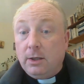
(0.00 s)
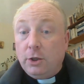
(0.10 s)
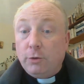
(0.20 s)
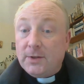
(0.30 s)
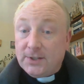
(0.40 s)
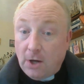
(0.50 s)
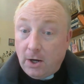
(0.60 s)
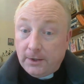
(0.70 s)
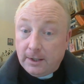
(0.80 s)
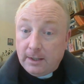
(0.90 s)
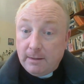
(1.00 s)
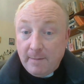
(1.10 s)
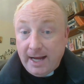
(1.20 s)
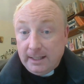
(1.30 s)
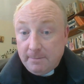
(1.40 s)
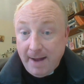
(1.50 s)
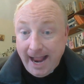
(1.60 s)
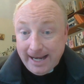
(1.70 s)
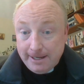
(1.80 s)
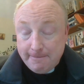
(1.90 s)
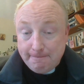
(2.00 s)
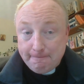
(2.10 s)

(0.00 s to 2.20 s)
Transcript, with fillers: who was God made man.